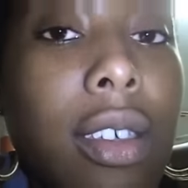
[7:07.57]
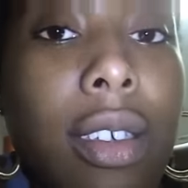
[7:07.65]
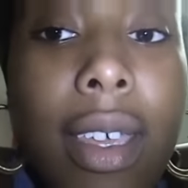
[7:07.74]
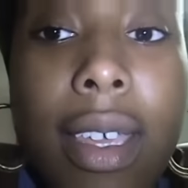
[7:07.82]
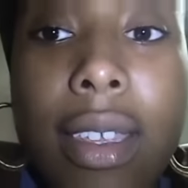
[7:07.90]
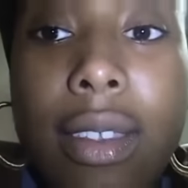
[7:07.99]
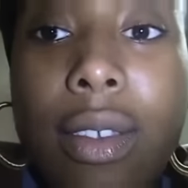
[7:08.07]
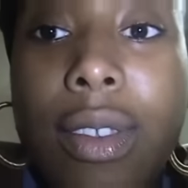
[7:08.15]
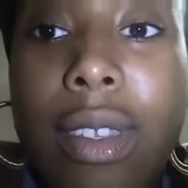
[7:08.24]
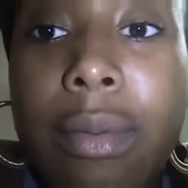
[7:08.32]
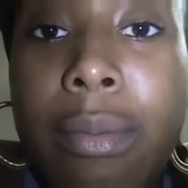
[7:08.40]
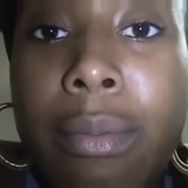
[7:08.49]
your hands
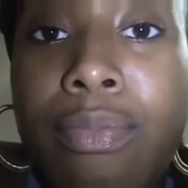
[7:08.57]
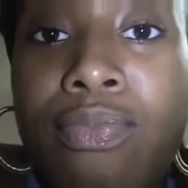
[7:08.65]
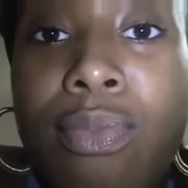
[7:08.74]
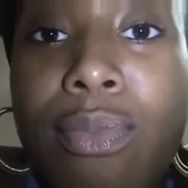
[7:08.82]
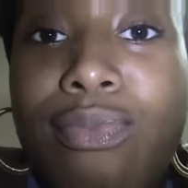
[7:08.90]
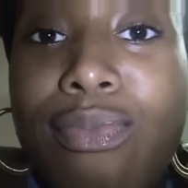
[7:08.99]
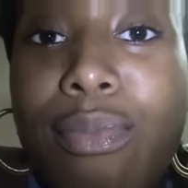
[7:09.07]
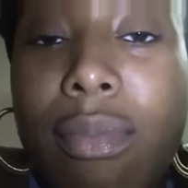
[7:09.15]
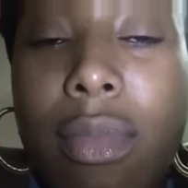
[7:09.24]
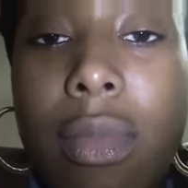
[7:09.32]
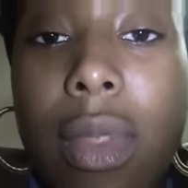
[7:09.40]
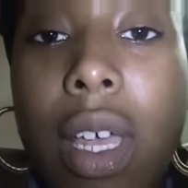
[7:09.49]
on some
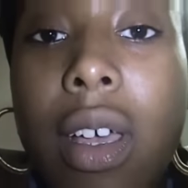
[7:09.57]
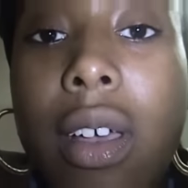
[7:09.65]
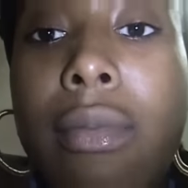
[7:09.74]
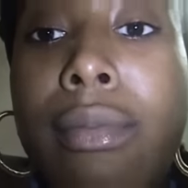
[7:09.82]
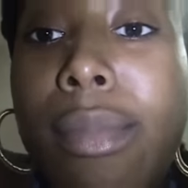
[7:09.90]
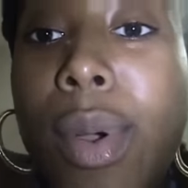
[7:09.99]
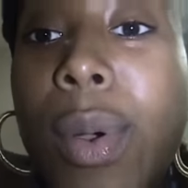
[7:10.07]
um,